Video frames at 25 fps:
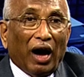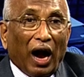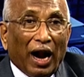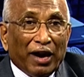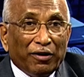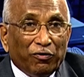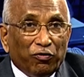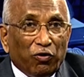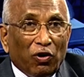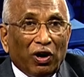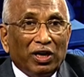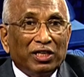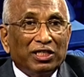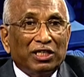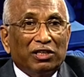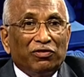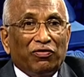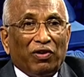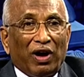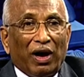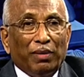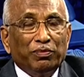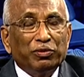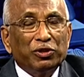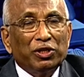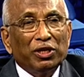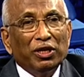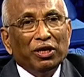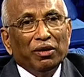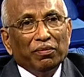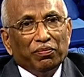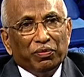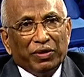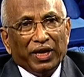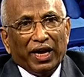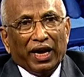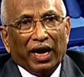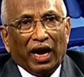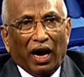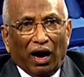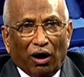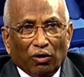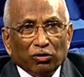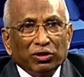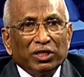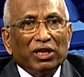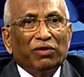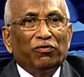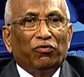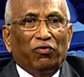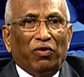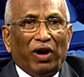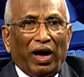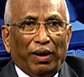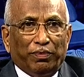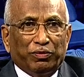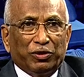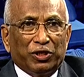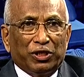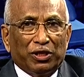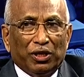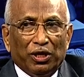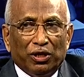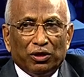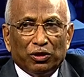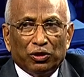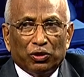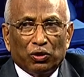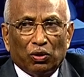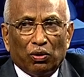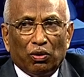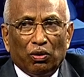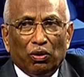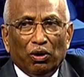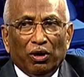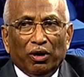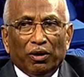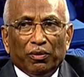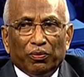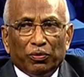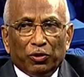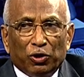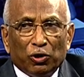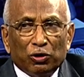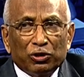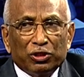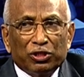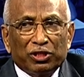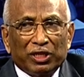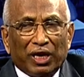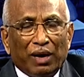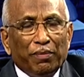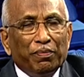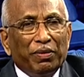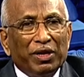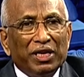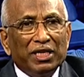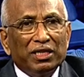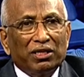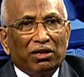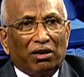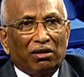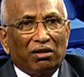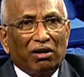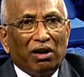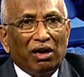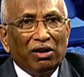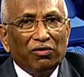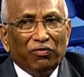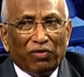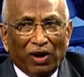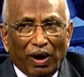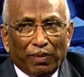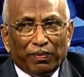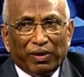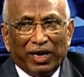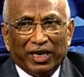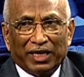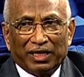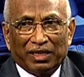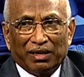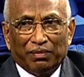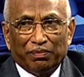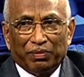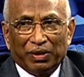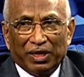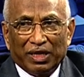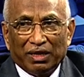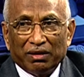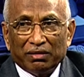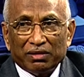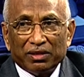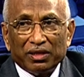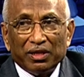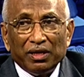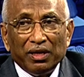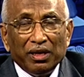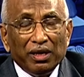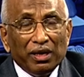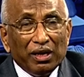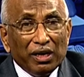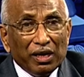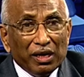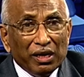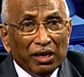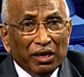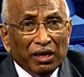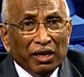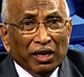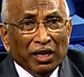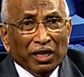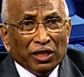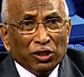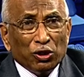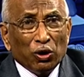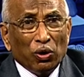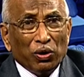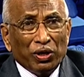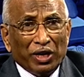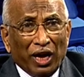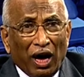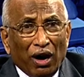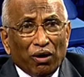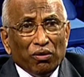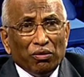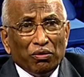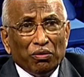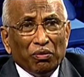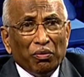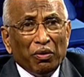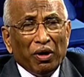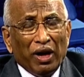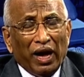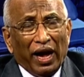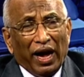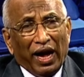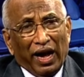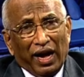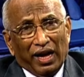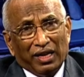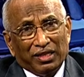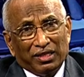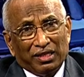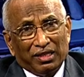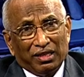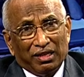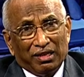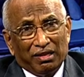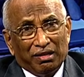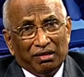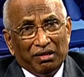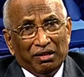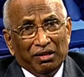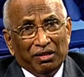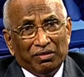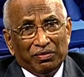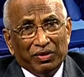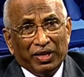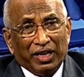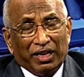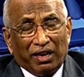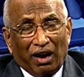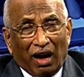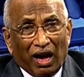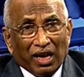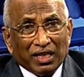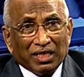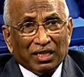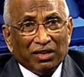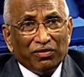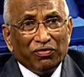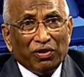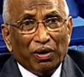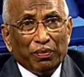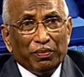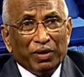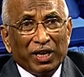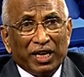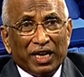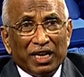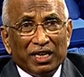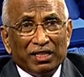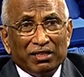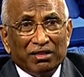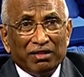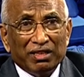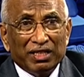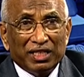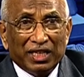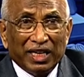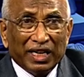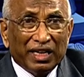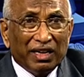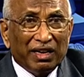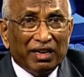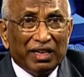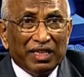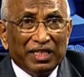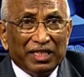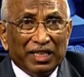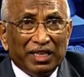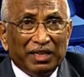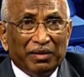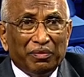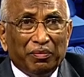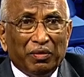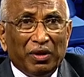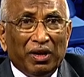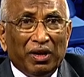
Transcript: advanced fabs they have some fabs so those companies are called fablite companies. So now as uh, the cost of fabrication is increasing,